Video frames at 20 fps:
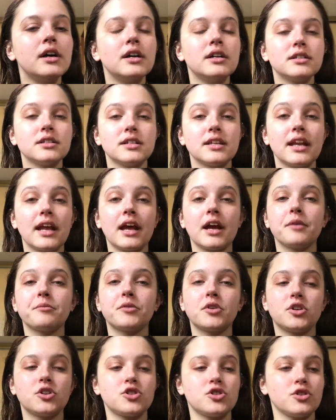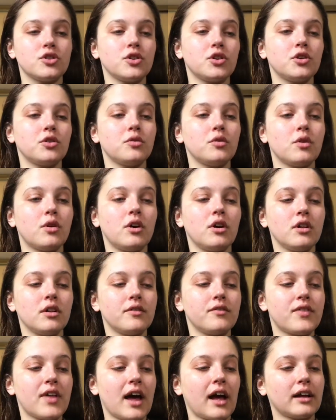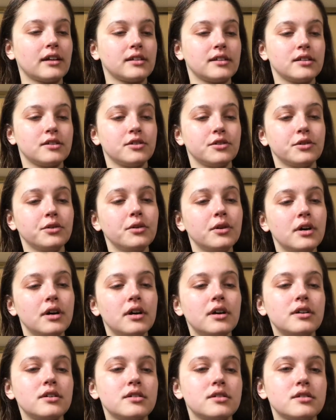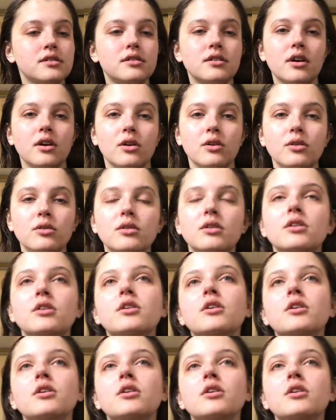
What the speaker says: today I'm going to show you all of that too. So